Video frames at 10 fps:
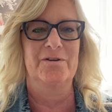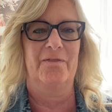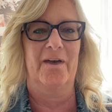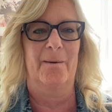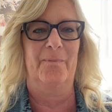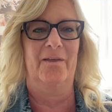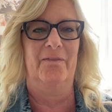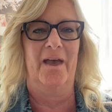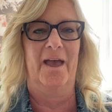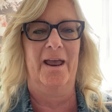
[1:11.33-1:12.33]
to them
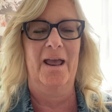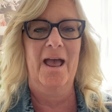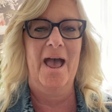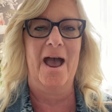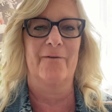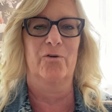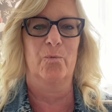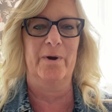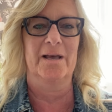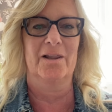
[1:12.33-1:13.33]
than they ever
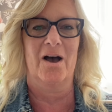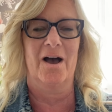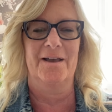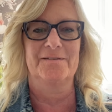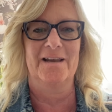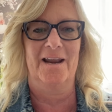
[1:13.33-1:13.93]
realized,